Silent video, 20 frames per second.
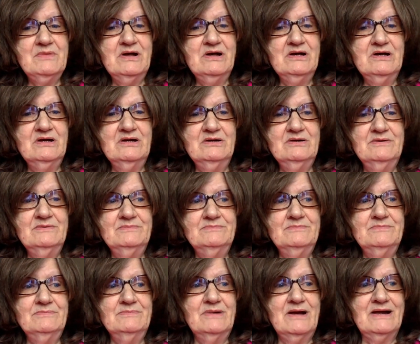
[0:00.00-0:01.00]
uh,
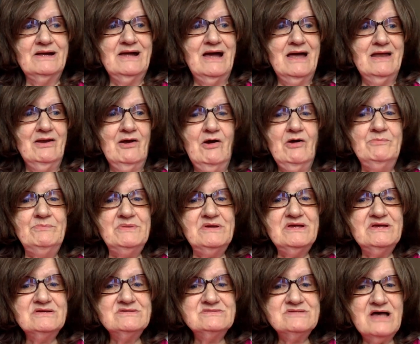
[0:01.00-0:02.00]
I got on
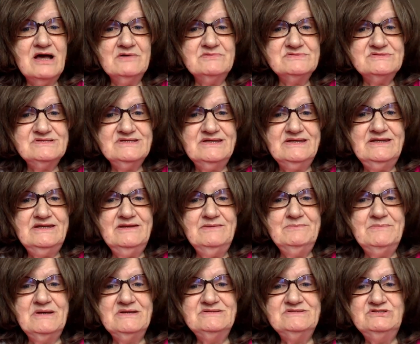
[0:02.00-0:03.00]
because I was
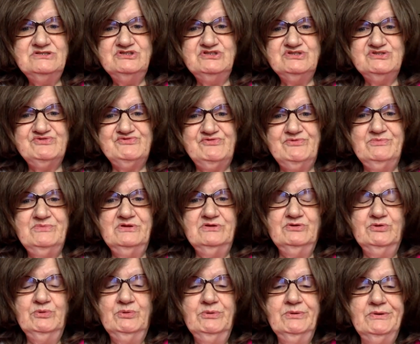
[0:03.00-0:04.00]
getting messages from the
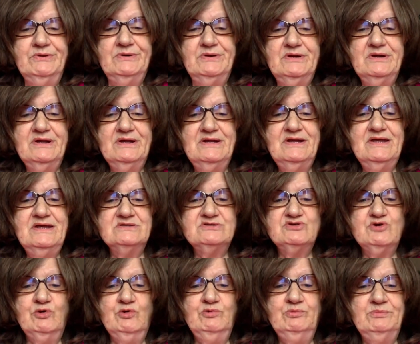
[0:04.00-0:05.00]
Lord and He had
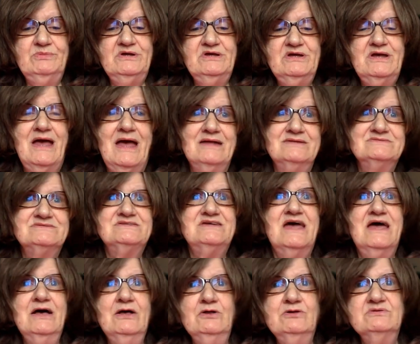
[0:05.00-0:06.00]
told me, and
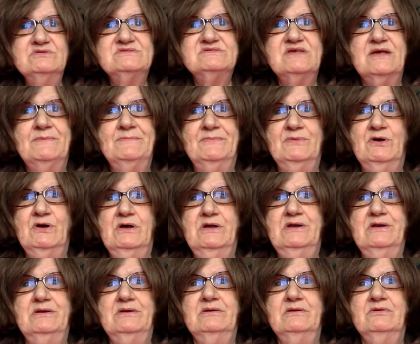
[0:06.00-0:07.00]
tell
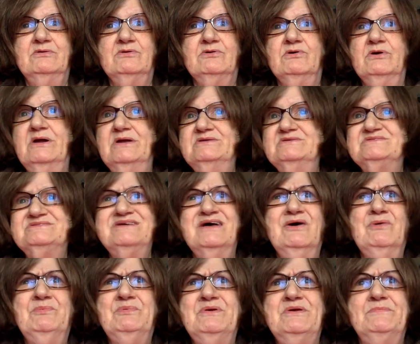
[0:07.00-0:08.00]
someone or and
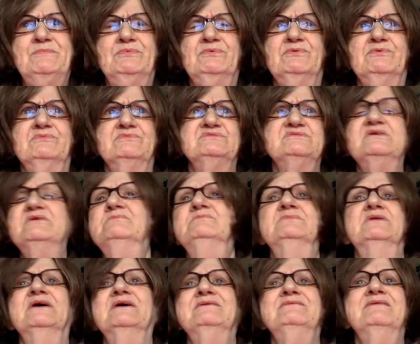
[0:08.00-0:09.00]
tell people, something
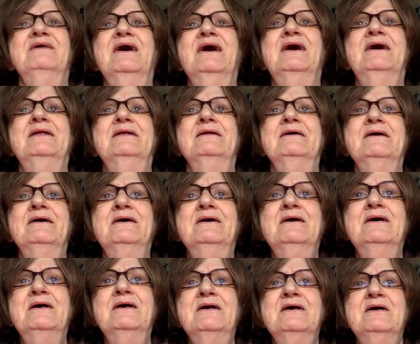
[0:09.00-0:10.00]
like that.
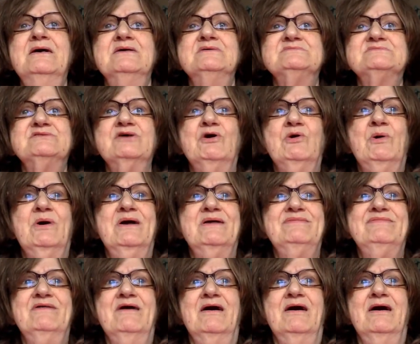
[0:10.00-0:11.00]
So I
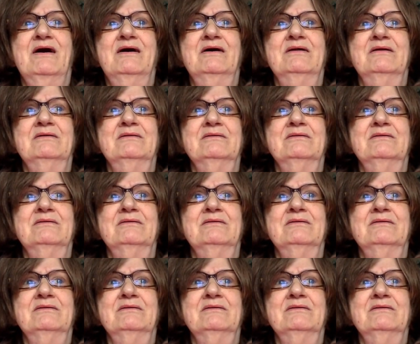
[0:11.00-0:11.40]
thought,